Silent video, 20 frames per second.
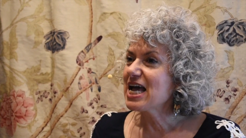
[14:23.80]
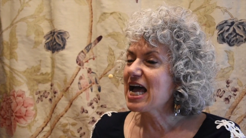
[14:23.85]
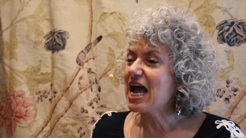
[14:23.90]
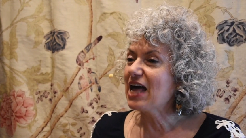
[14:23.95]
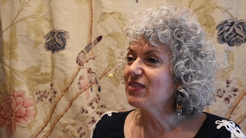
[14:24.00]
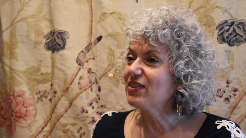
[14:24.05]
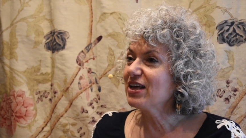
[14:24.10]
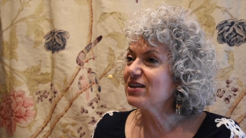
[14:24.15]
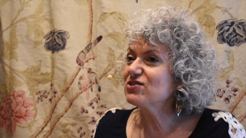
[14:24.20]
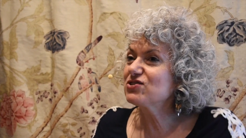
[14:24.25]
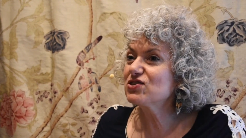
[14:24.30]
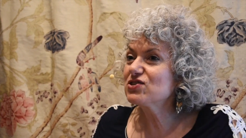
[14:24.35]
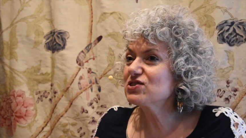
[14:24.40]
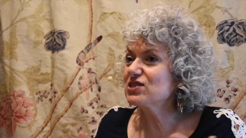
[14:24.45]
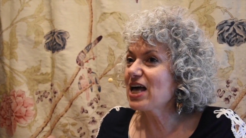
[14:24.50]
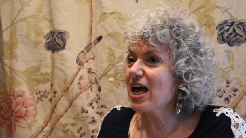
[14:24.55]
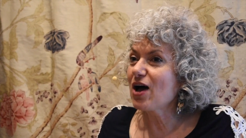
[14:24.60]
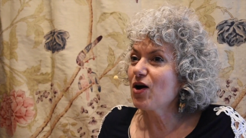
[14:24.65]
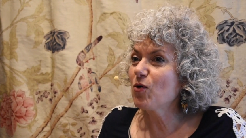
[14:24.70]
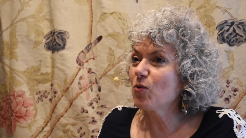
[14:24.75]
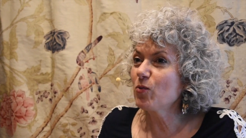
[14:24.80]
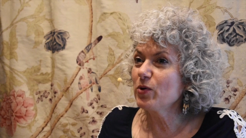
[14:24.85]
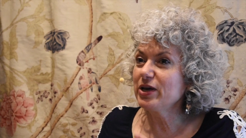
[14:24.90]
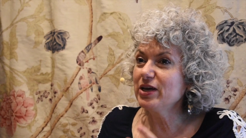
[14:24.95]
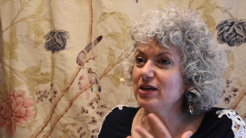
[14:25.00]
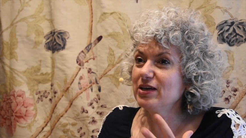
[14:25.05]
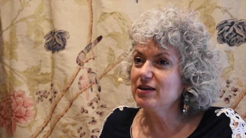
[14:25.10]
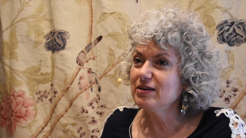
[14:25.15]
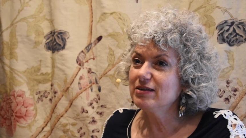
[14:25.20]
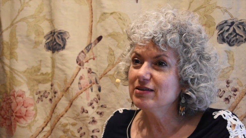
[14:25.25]
and that's just how
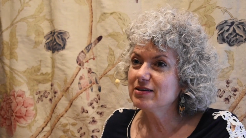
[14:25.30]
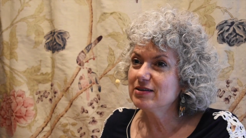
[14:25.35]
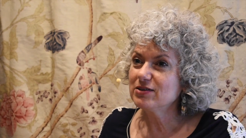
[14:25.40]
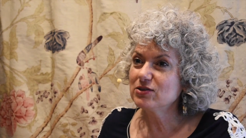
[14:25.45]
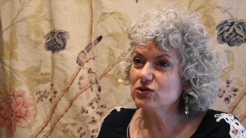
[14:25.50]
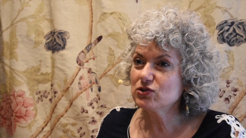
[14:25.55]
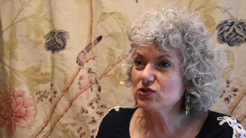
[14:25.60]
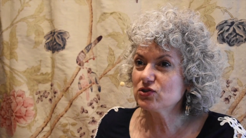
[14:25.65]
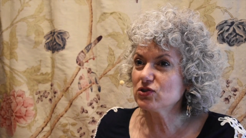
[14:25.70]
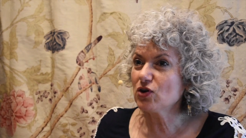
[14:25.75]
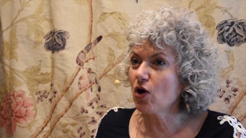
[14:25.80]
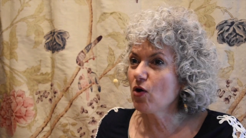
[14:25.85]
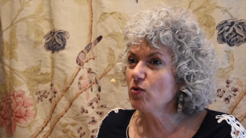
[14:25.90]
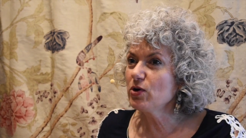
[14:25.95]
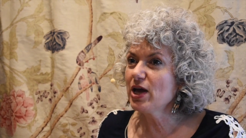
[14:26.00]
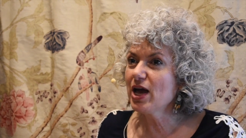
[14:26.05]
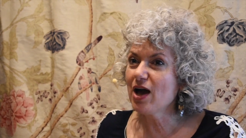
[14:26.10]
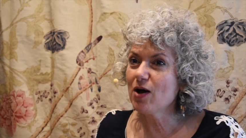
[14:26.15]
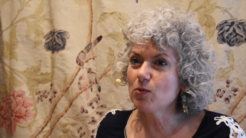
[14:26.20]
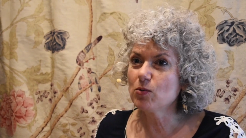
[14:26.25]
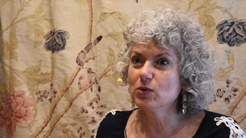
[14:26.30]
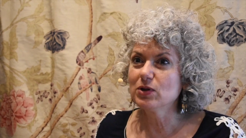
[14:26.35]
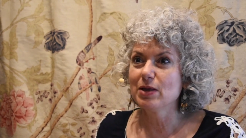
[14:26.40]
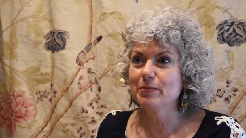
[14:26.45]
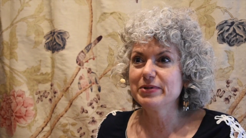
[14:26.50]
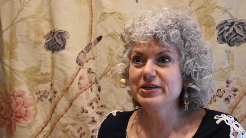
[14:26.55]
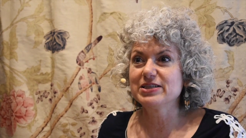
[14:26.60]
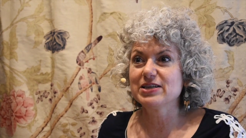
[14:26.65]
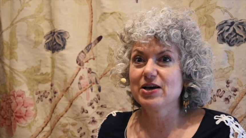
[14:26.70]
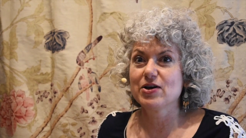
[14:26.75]
we, oh yeah, well
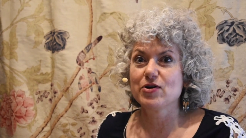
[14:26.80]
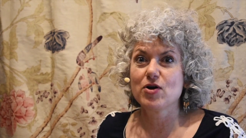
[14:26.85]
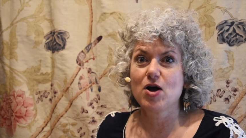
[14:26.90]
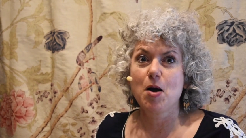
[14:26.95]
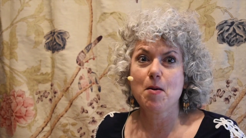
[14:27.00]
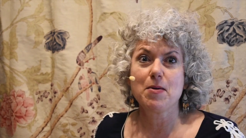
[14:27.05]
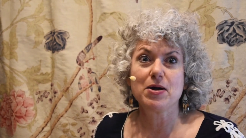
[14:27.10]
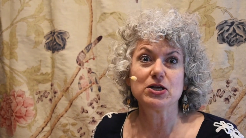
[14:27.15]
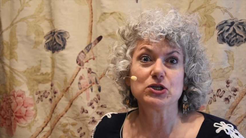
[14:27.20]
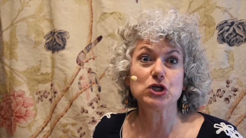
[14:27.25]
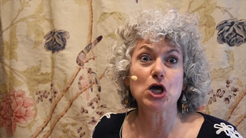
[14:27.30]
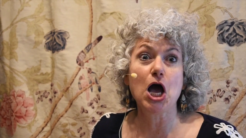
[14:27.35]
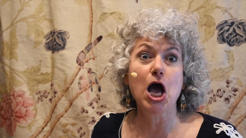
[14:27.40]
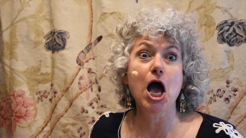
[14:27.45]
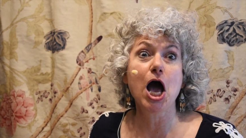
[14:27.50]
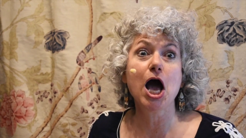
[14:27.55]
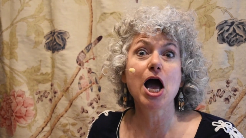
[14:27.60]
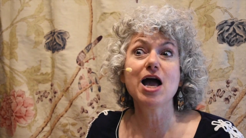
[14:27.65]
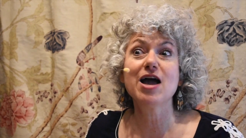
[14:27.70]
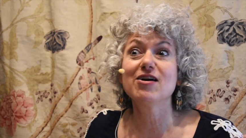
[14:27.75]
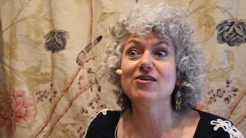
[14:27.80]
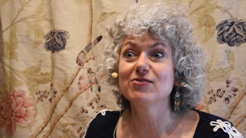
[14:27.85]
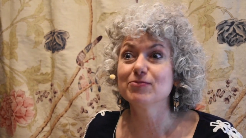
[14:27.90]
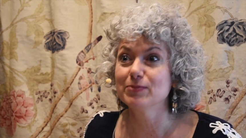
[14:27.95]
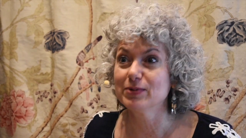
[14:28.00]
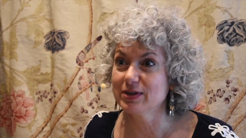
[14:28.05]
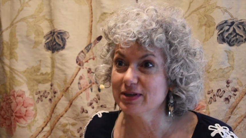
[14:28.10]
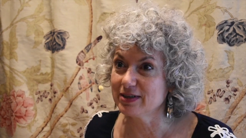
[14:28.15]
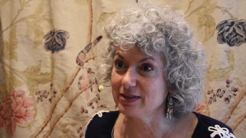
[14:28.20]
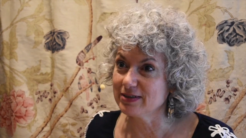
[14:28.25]
let me tell you how much I've
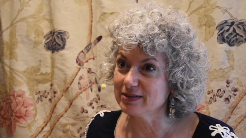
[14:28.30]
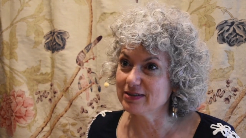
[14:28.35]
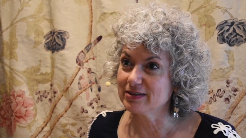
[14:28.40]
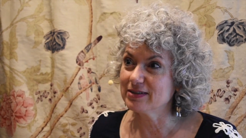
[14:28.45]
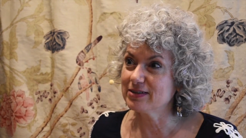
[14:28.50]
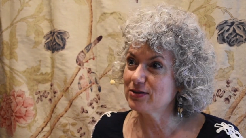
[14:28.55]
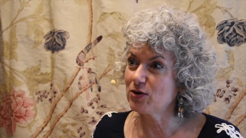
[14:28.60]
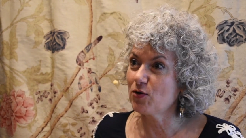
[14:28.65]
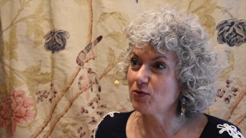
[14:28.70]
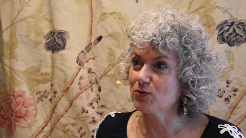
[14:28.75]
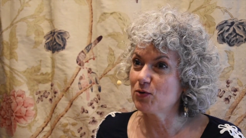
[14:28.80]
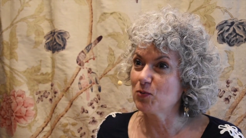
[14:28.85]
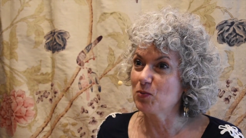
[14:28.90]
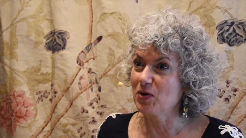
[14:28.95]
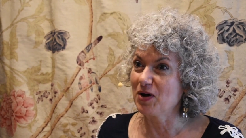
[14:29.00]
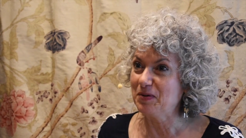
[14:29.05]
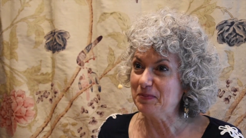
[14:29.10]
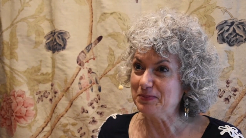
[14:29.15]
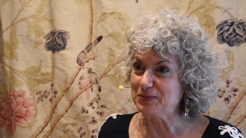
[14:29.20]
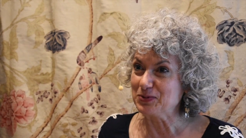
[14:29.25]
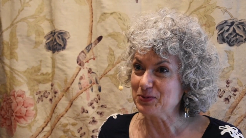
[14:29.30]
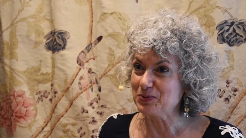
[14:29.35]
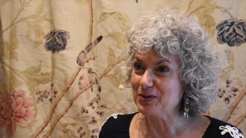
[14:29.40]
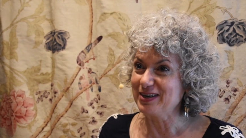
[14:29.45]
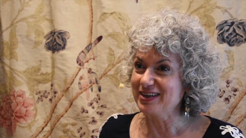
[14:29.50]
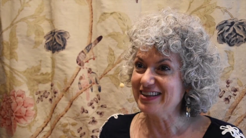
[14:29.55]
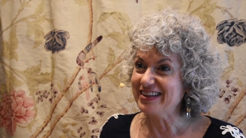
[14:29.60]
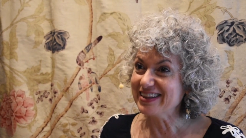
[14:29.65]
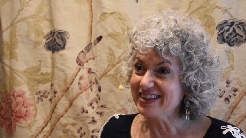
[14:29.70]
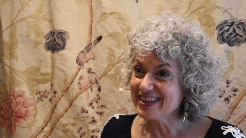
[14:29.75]
been overwhelmed
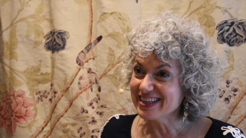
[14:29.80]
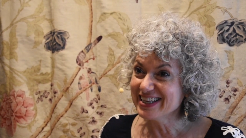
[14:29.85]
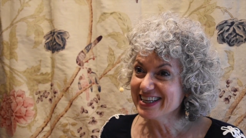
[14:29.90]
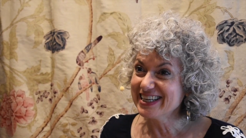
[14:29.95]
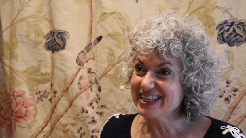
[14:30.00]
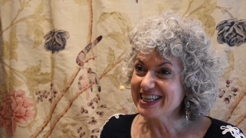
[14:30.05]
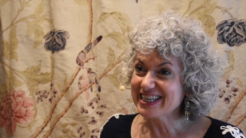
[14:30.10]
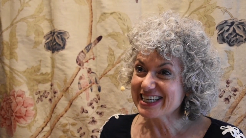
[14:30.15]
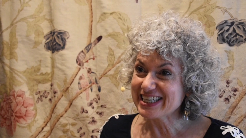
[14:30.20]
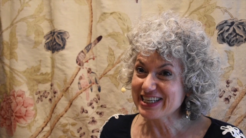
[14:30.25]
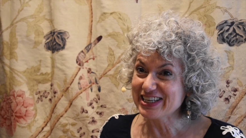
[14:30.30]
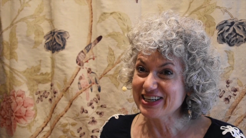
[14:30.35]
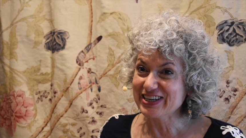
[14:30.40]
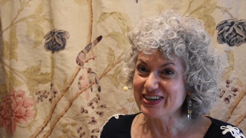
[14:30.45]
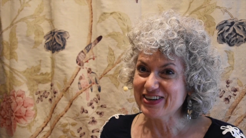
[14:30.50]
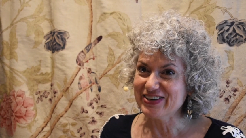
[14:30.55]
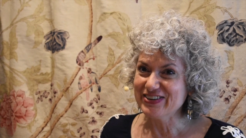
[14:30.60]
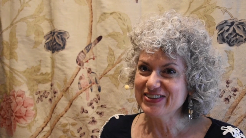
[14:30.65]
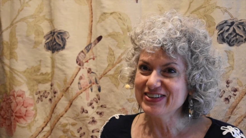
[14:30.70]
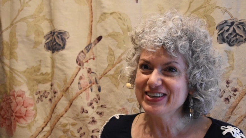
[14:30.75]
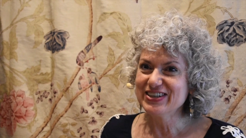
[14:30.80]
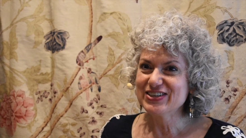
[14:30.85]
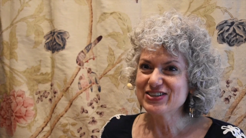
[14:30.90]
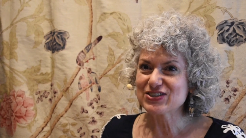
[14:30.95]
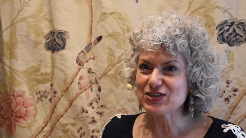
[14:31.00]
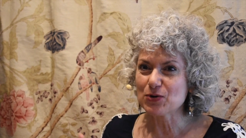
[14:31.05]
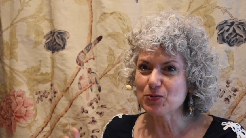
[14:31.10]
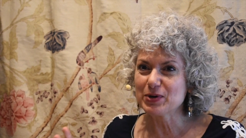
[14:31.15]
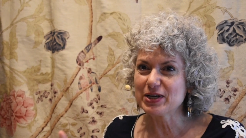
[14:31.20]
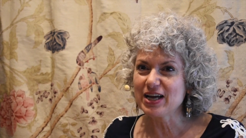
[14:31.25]
with, you know?
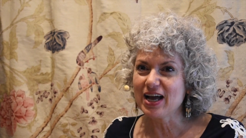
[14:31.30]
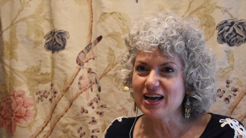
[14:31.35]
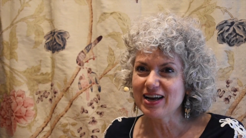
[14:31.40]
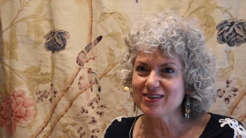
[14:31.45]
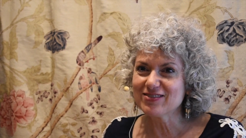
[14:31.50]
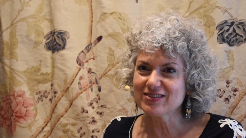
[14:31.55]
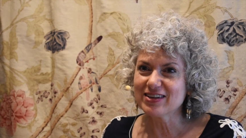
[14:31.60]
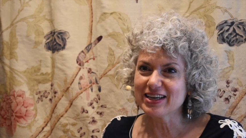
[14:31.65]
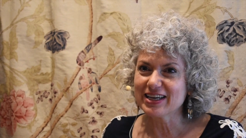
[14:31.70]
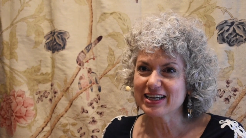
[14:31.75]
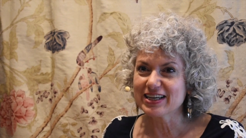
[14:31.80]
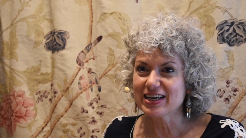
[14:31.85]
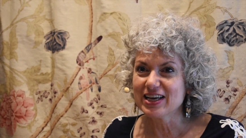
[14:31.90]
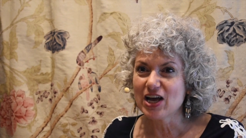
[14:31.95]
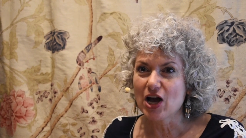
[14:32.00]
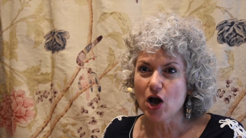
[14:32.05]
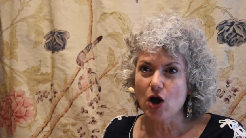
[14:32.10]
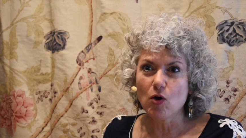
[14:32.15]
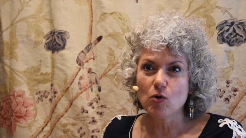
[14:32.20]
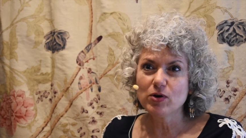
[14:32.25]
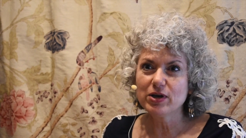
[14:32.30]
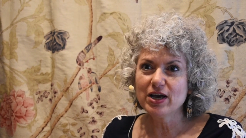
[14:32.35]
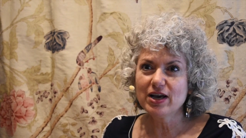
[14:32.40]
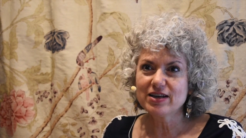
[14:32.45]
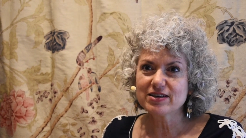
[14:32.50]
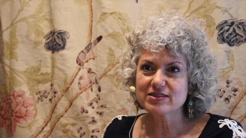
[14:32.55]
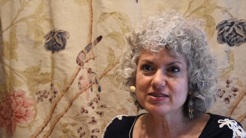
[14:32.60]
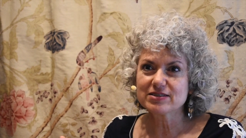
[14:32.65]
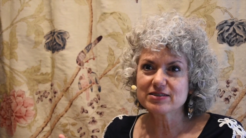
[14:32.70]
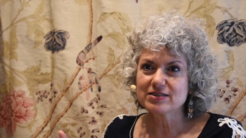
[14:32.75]
So we kind of like, oh
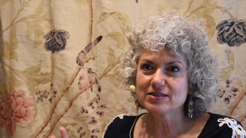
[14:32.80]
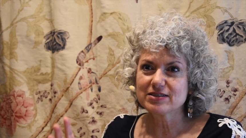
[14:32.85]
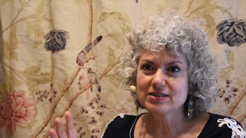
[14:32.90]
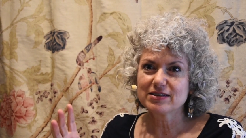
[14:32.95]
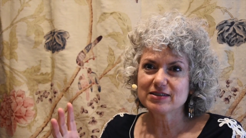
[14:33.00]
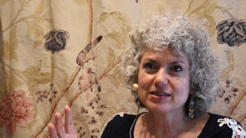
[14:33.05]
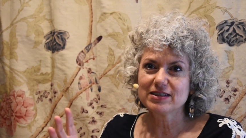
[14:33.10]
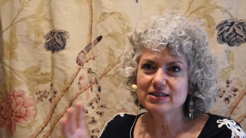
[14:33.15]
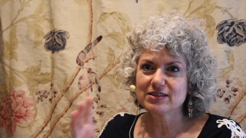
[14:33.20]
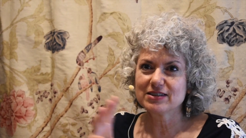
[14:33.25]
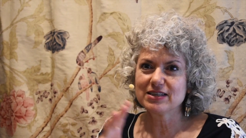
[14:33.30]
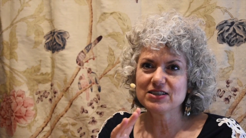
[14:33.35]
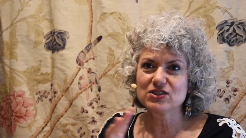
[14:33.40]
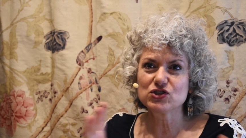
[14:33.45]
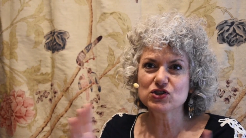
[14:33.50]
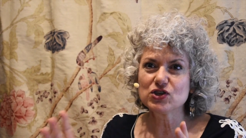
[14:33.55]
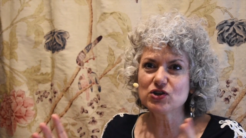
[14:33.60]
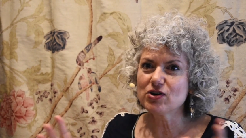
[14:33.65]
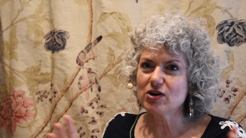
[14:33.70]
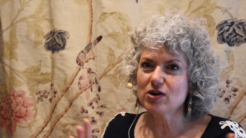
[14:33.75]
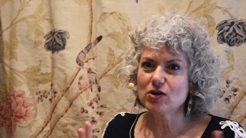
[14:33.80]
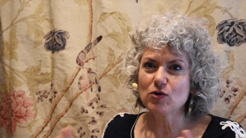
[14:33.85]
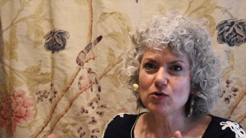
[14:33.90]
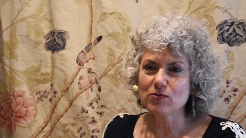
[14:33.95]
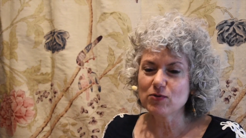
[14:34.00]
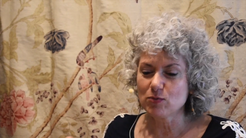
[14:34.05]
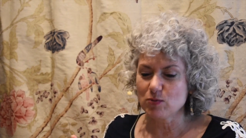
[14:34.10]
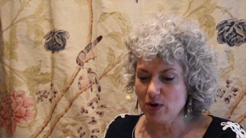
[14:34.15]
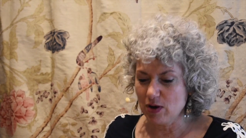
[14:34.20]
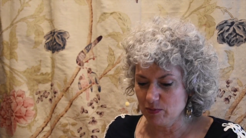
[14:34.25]
yes, let's share our
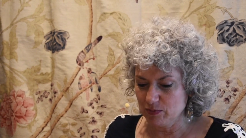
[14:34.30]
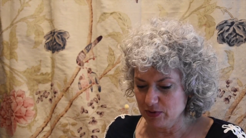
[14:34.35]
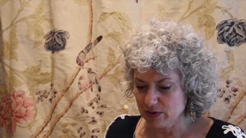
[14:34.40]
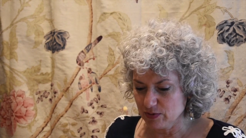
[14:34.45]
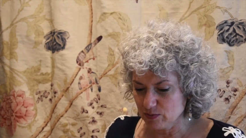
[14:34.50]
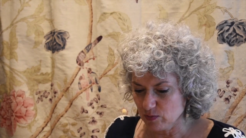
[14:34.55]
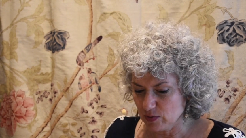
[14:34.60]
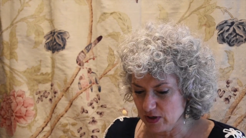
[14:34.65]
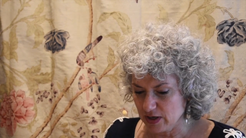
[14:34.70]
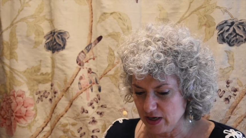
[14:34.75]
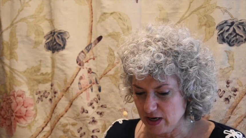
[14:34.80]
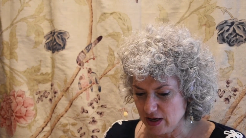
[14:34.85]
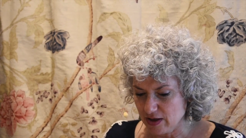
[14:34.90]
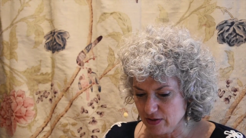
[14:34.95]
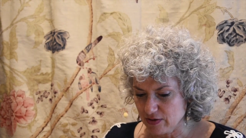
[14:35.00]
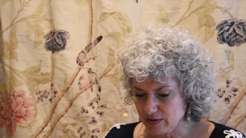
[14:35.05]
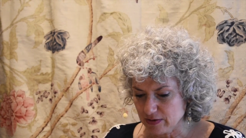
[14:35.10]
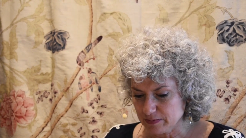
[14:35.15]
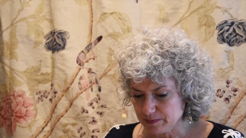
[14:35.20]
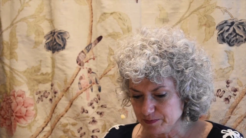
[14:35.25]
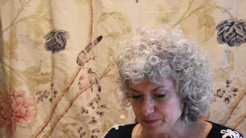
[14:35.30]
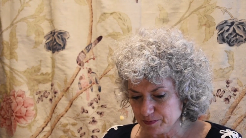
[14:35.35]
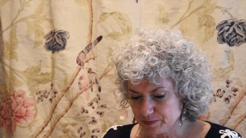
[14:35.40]
overwhelm with one another.